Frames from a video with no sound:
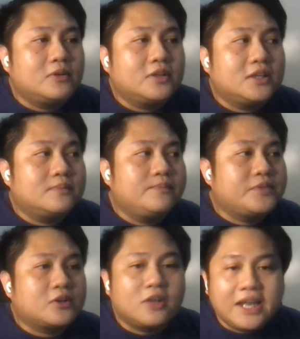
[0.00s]
hold
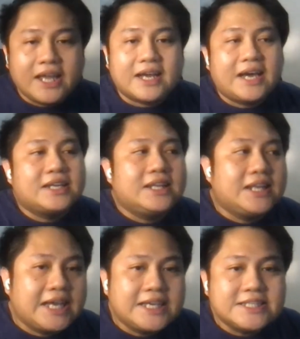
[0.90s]
on, collect,
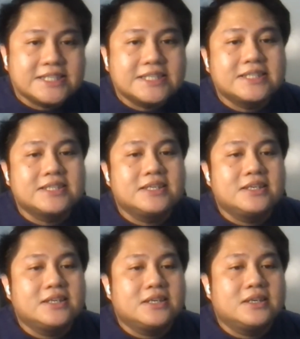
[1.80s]

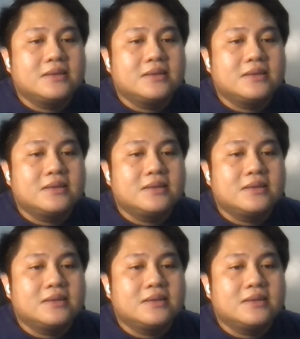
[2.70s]
analyze,